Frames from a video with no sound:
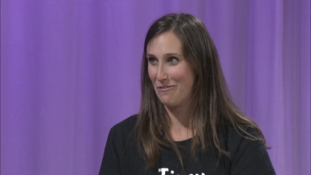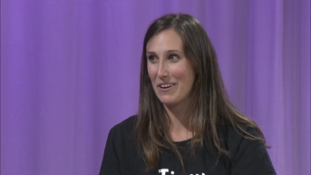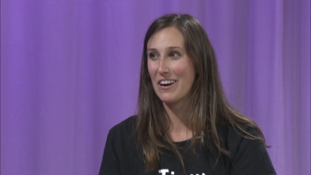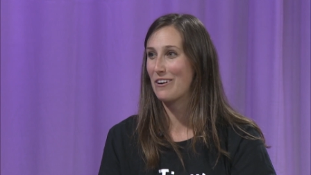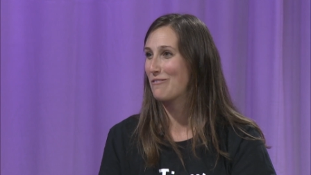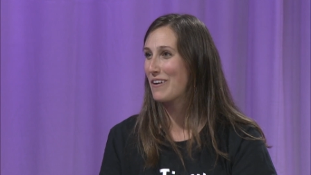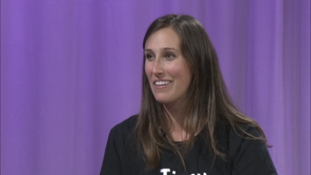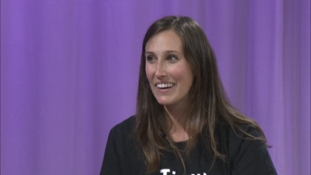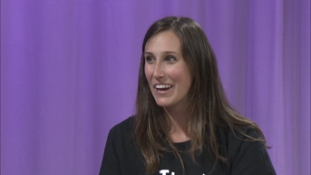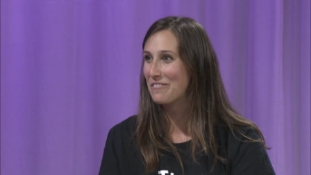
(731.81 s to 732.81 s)
We are
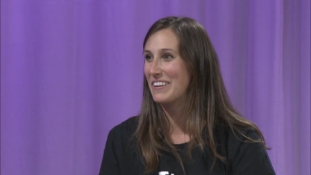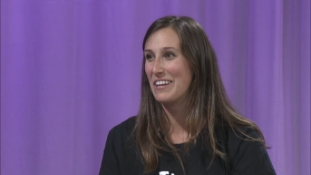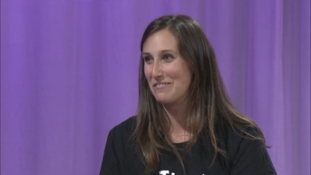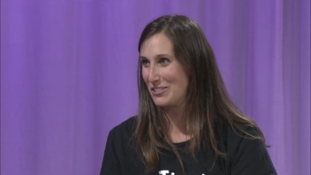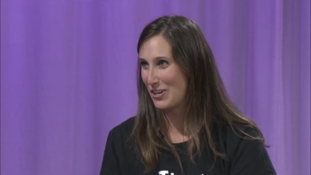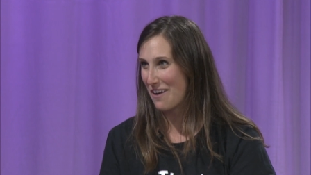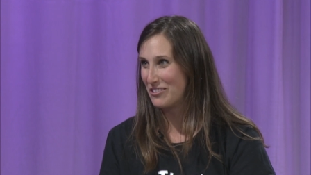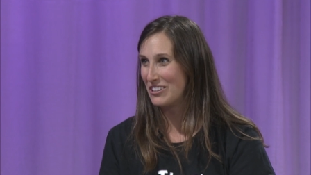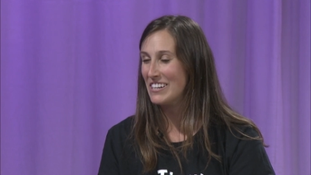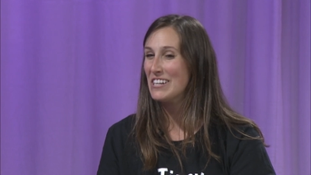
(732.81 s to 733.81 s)
willing and we love to
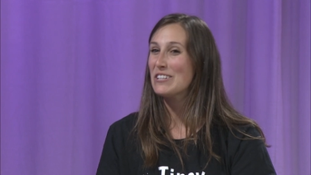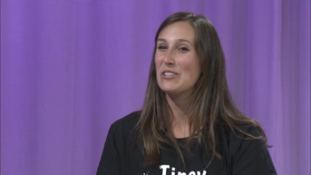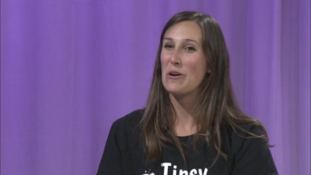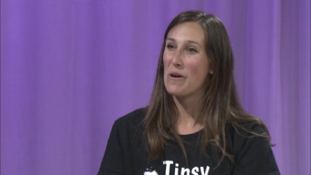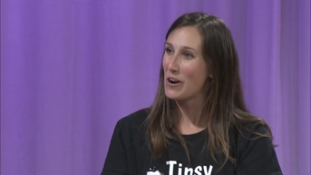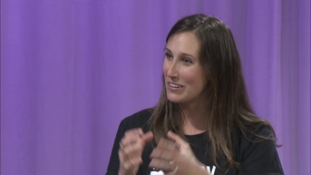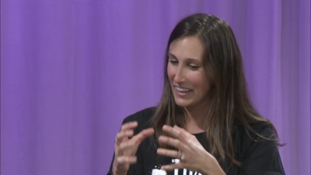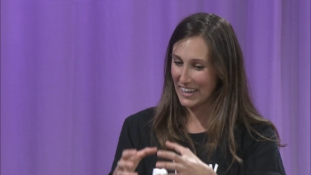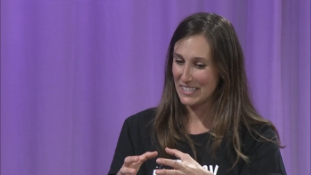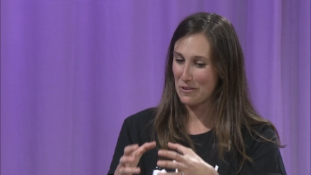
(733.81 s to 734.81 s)
travel. So our,
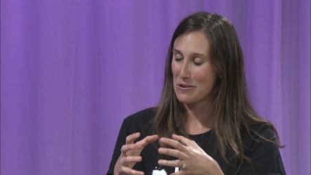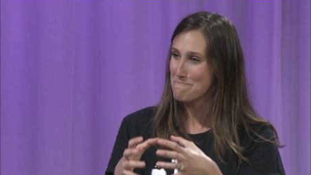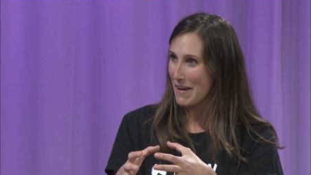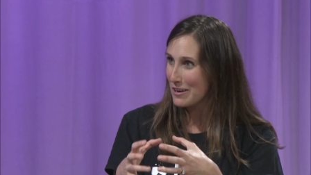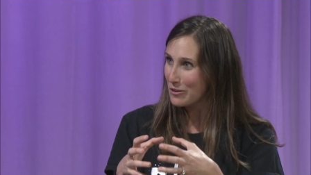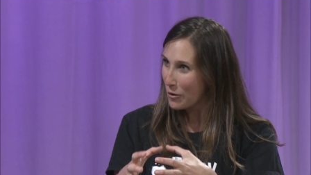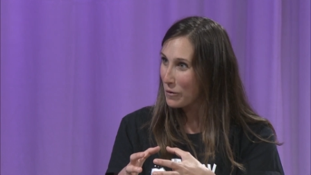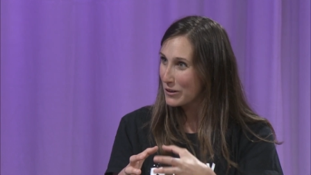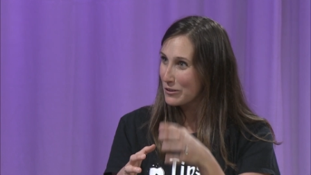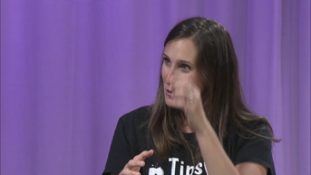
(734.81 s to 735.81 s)
like I said, our main
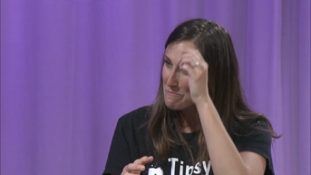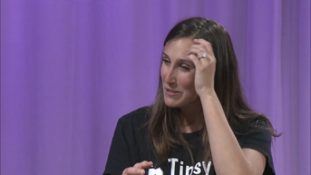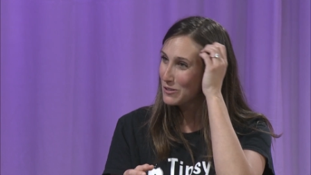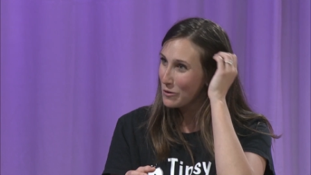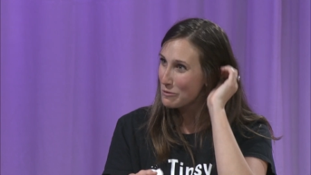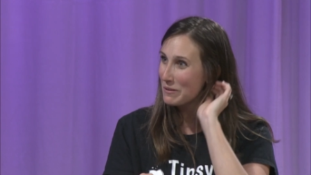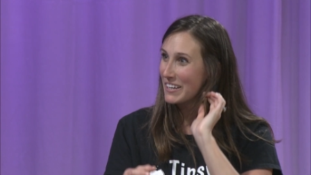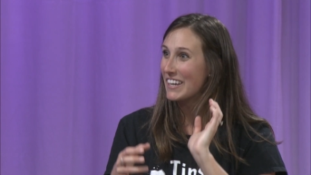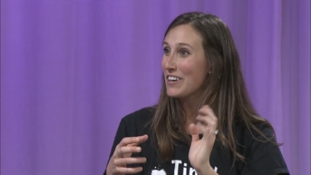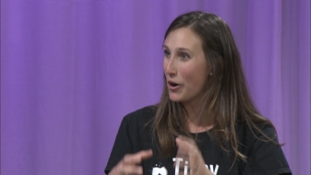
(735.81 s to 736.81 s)
core group is
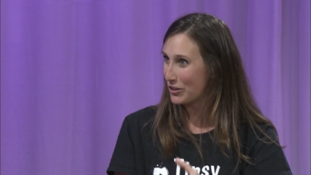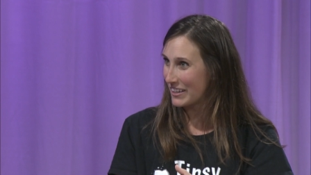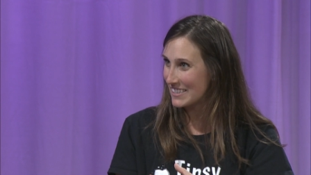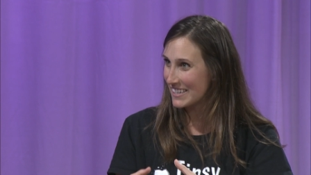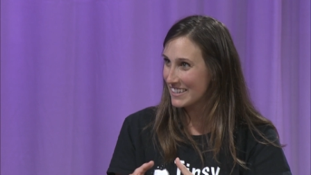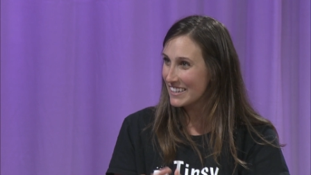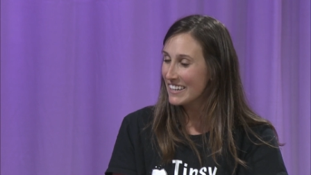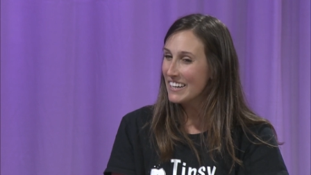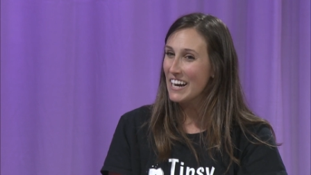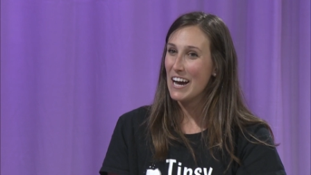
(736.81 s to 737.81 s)
normally in Arlington,
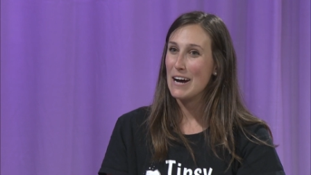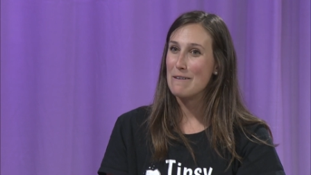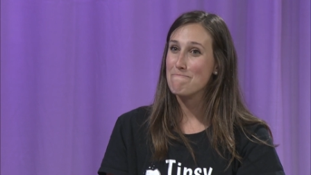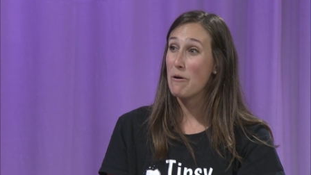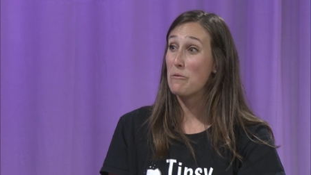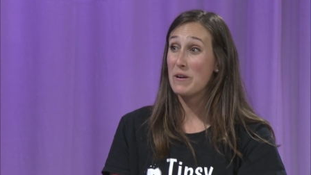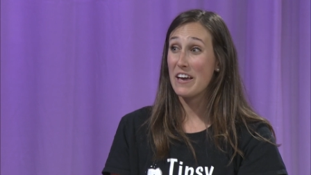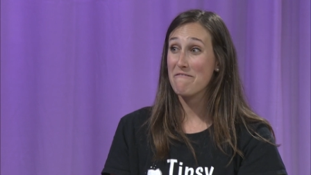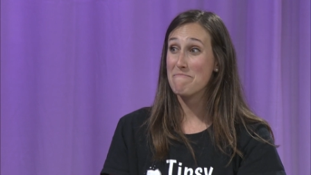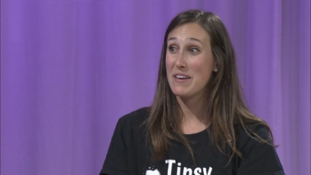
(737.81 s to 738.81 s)
um, but we
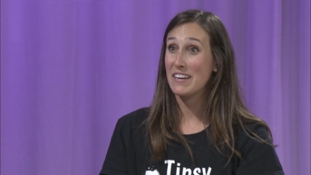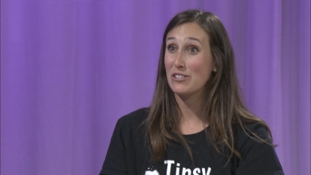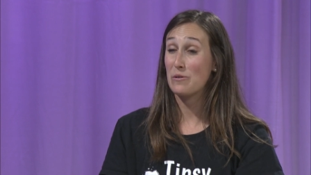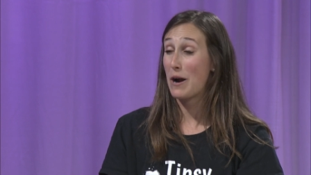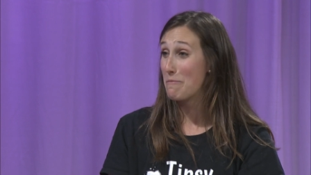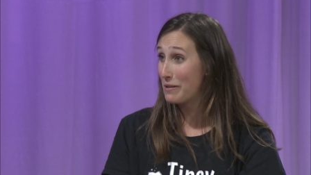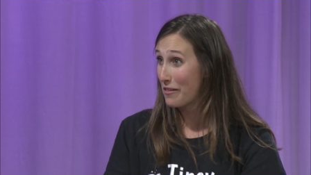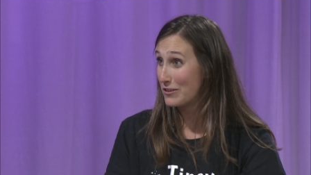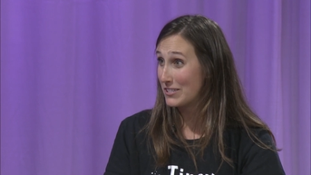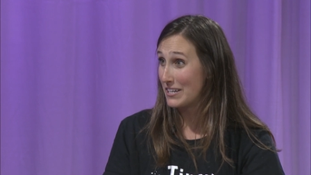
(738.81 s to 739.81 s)
have been to a couple
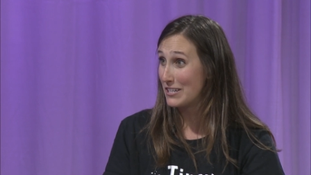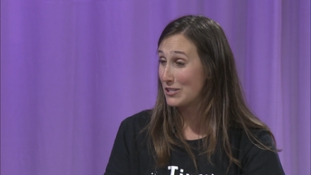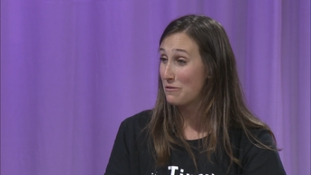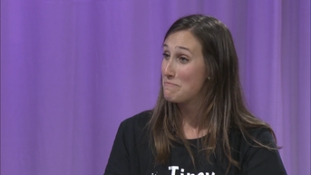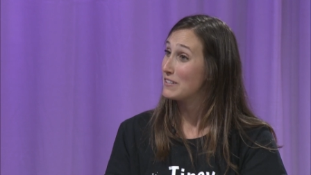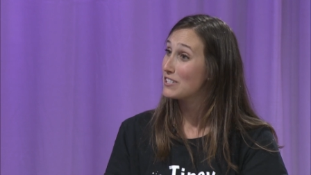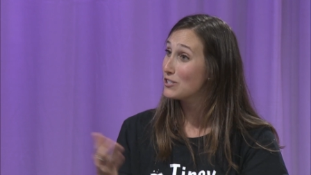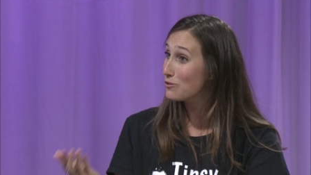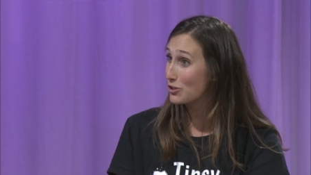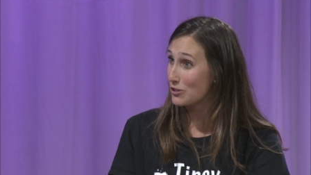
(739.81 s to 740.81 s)
other cities. So we've been to
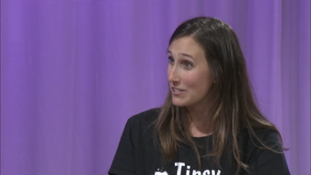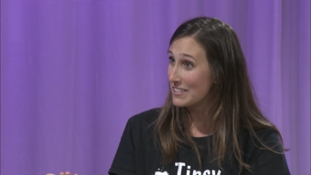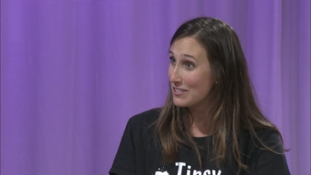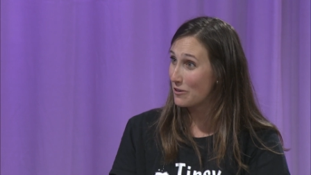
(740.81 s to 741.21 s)
New Jersey.